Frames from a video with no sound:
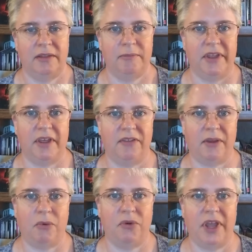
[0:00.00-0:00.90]
because I
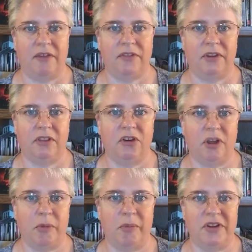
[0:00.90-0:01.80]
won't have to look
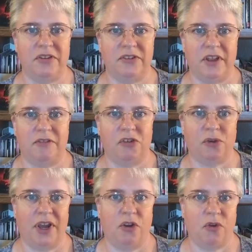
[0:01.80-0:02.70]
up a bunch of stuff and
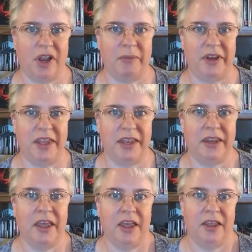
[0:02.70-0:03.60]
try to cram it
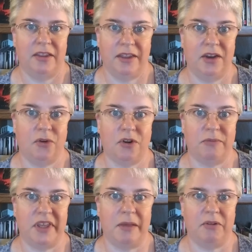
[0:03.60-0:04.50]
in order to
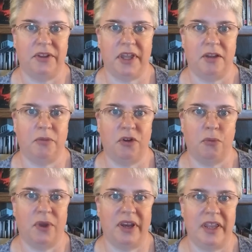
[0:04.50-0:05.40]
be able to get a book
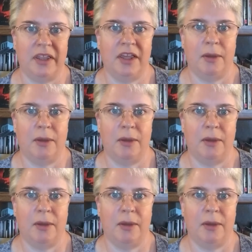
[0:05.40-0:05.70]
ready